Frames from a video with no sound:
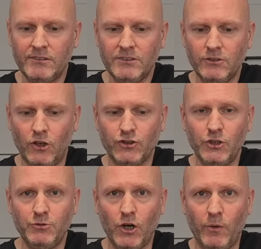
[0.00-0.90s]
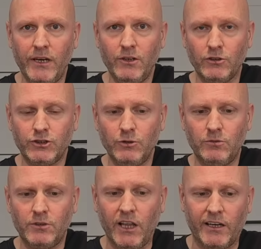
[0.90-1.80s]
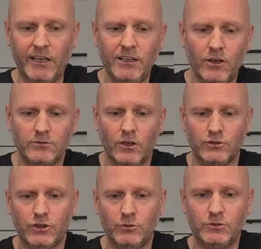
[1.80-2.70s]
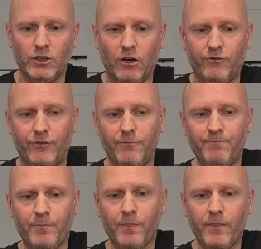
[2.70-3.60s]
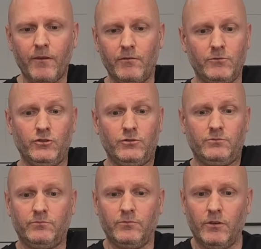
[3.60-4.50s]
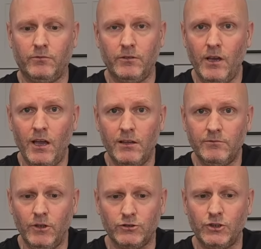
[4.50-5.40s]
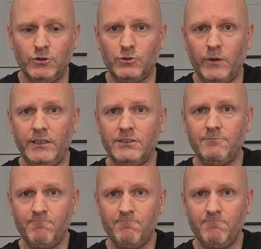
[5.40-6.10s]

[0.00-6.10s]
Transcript: Not too doughy, not too claggy, not too sort of, just yeah, not too sweet.